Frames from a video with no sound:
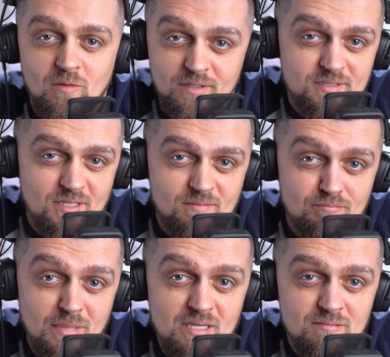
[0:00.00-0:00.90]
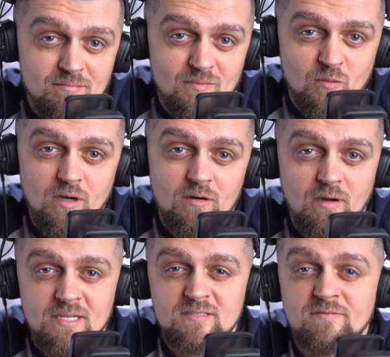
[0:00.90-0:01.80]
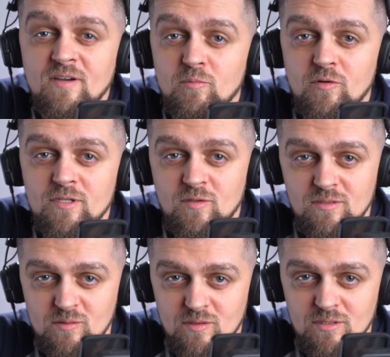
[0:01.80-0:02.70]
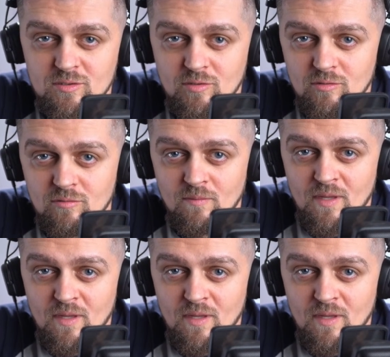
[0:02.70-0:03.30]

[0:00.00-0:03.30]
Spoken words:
does it mean? Well, as of February 2022,